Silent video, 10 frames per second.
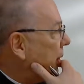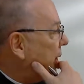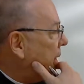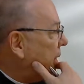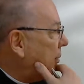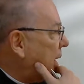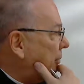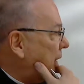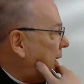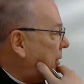he and I were
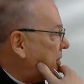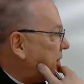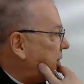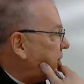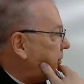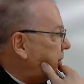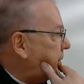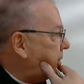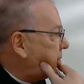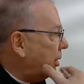having a conversation a few
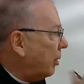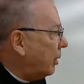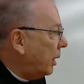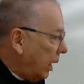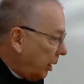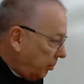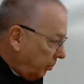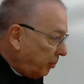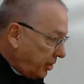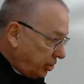years ago
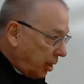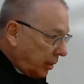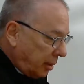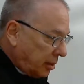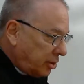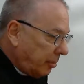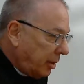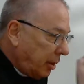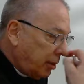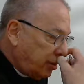when we started this
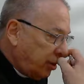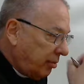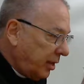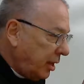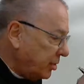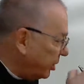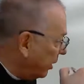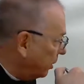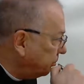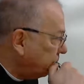seminar, so 3 years
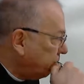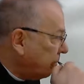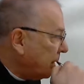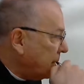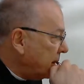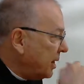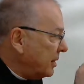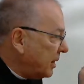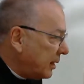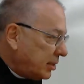ago. And he
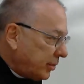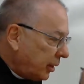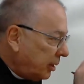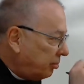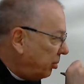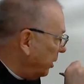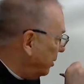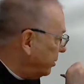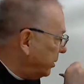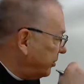said, it's really
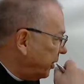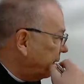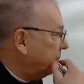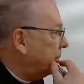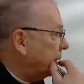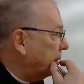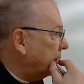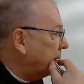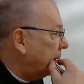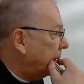important, it's very
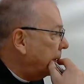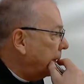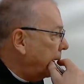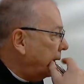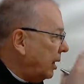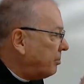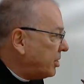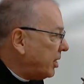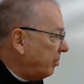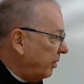important. And he
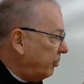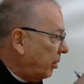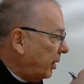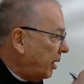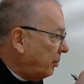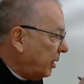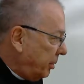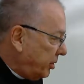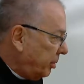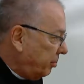himself, before becoming a
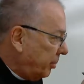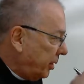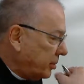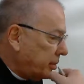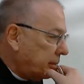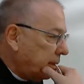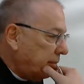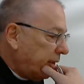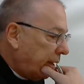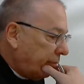bishop, was
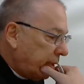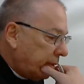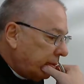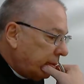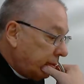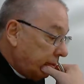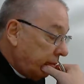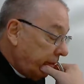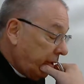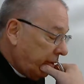
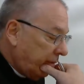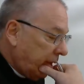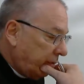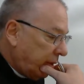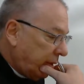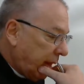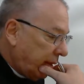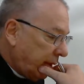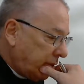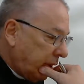very involved in
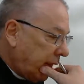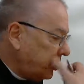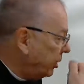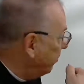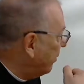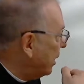Catholic education.